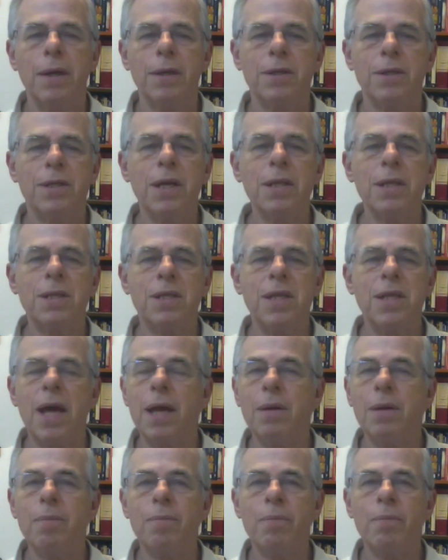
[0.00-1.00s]
Since
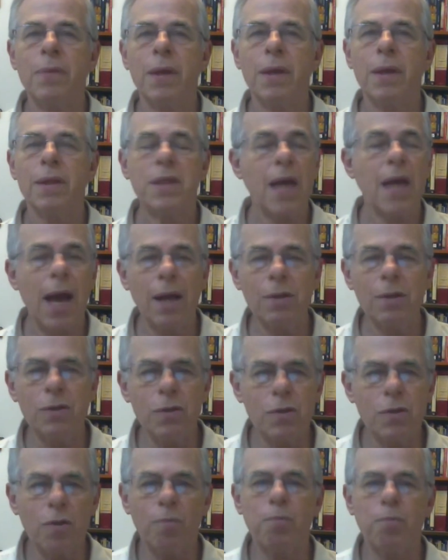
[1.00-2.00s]
then,
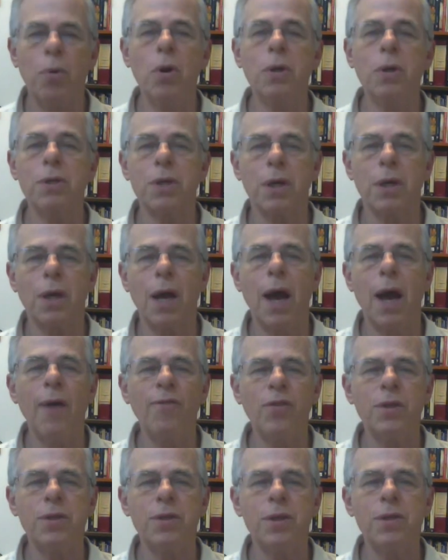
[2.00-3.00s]
thousands of books and
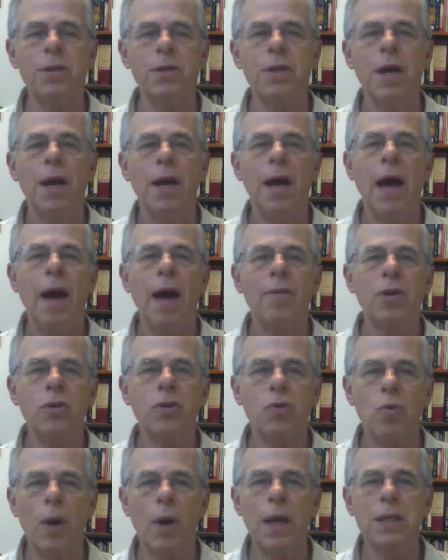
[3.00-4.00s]
conferences have
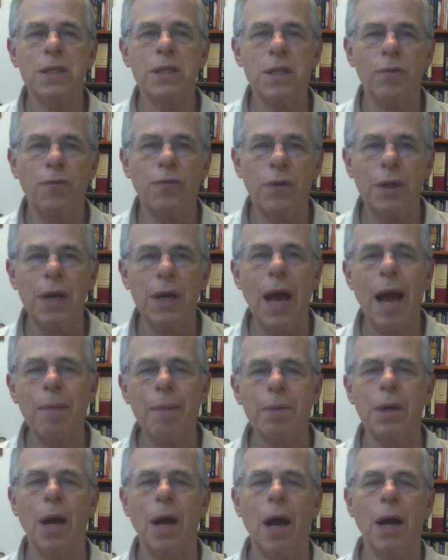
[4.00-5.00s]
addressed the
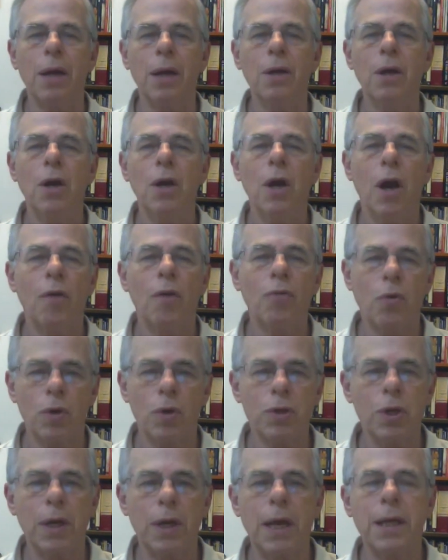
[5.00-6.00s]
phenomenon of
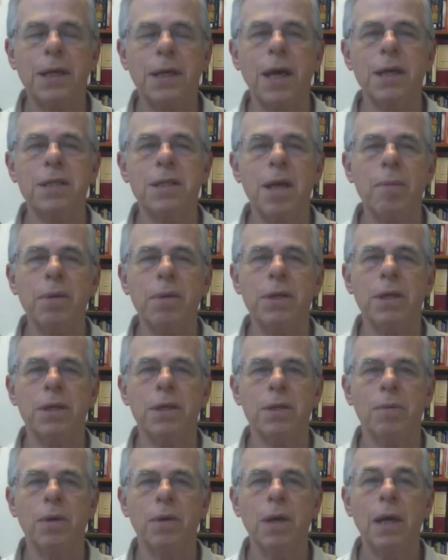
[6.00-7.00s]
Christian
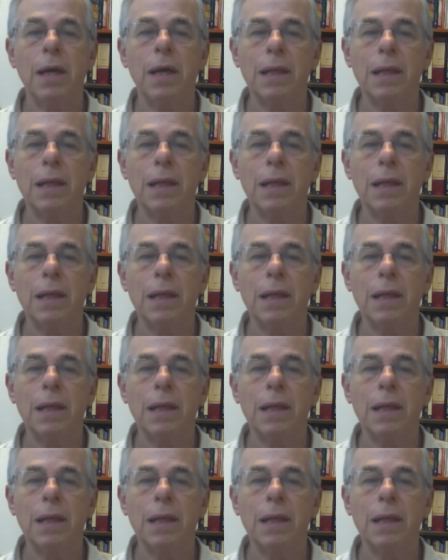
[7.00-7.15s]
anti-Semitism,